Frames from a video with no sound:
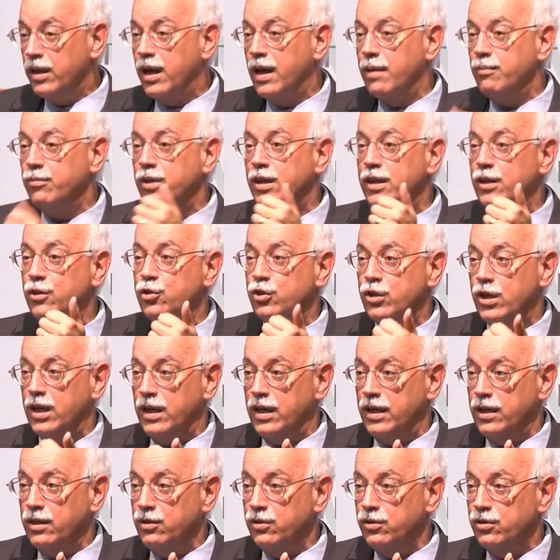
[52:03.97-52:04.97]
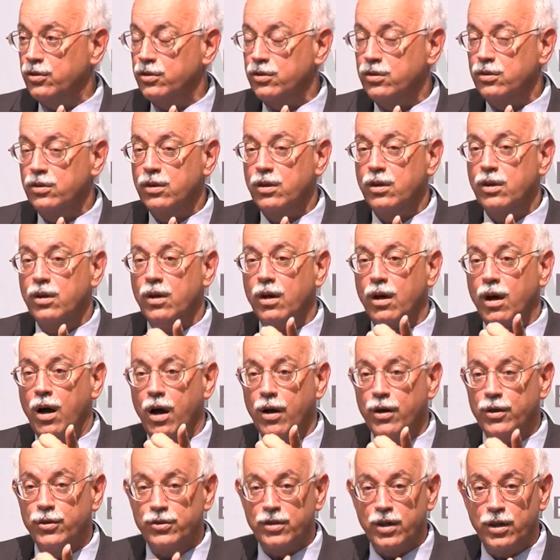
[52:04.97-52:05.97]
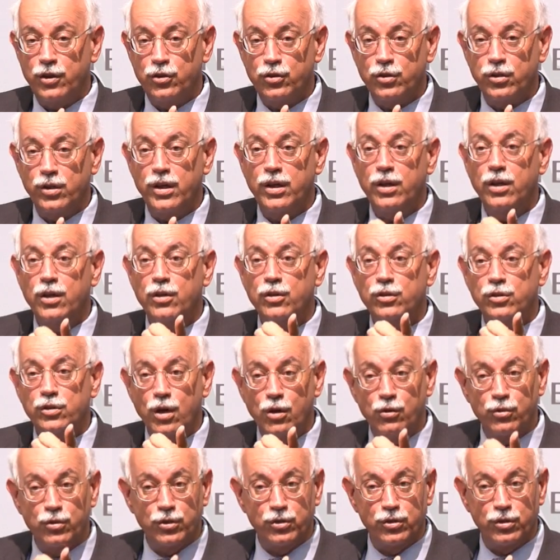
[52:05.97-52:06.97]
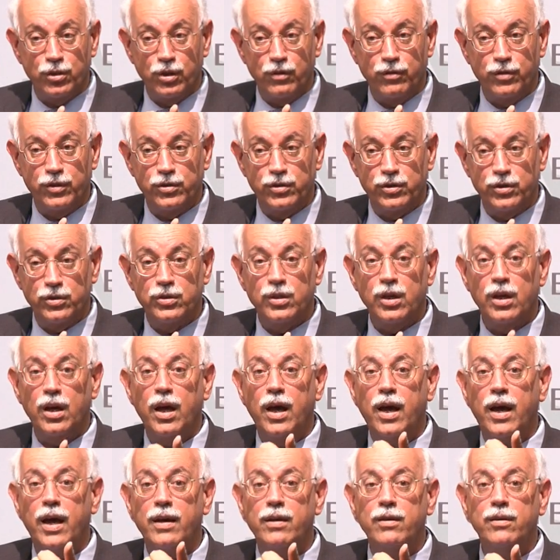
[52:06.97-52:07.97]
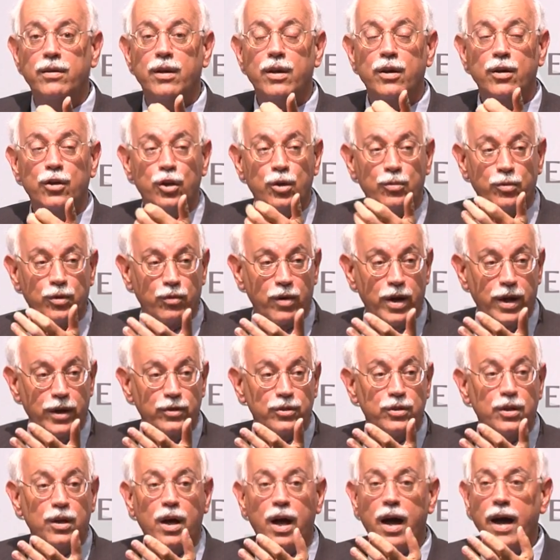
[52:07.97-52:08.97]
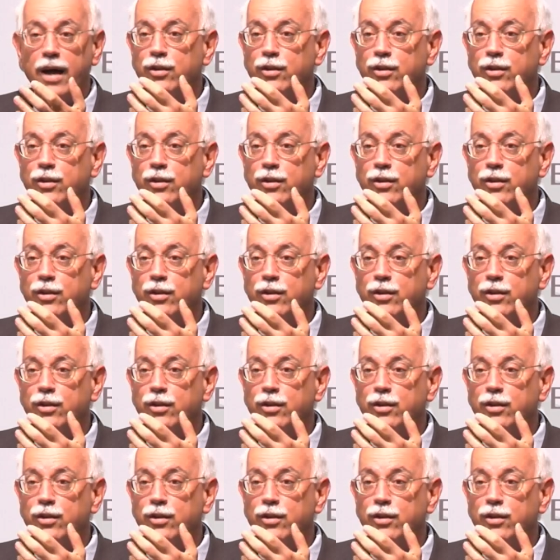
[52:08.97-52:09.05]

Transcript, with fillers: The MDGs are essentially social services and human rights.